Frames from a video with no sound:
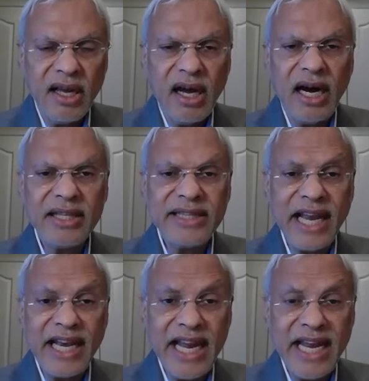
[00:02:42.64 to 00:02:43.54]

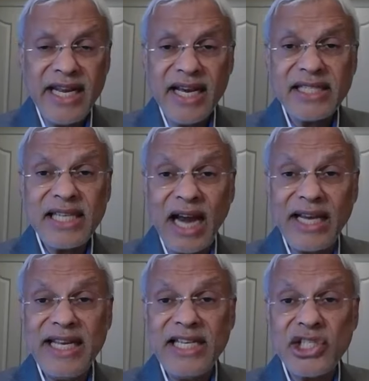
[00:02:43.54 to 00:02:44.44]
that India's
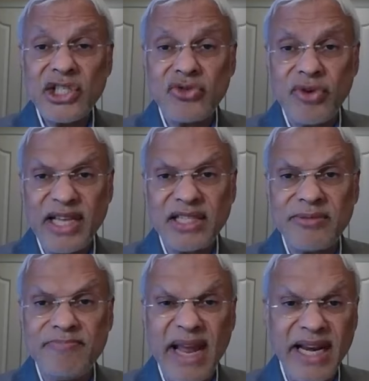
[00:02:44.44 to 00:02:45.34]
highly
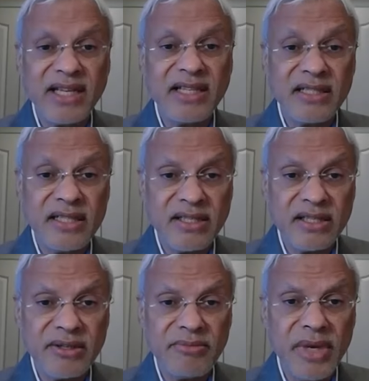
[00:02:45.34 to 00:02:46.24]
stressed medical
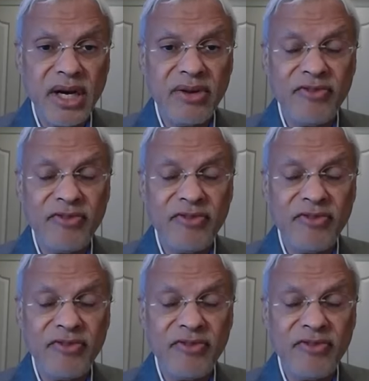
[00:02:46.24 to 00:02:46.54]
system